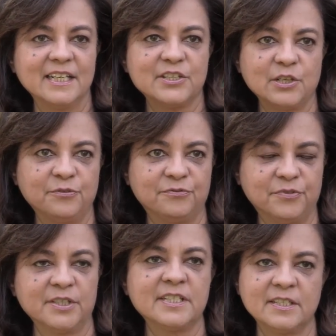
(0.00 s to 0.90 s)
So
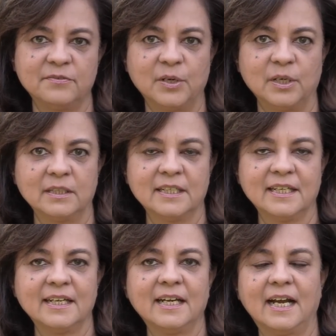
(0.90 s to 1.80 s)
first of all,
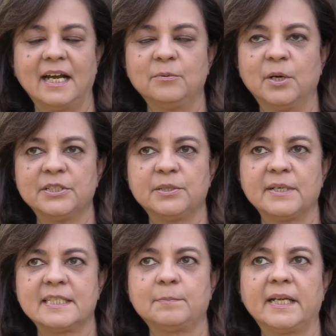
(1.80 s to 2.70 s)
I want to
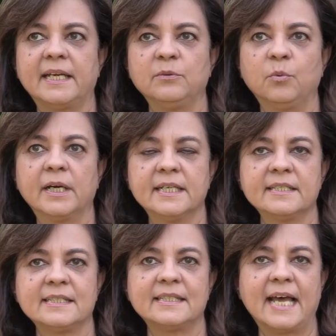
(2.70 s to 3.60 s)
explain what
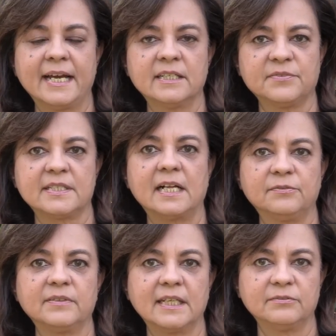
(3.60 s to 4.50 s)
does lack of
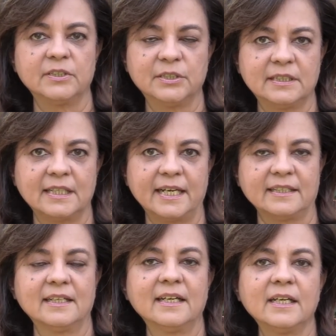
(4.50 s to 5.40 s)
self-love look like?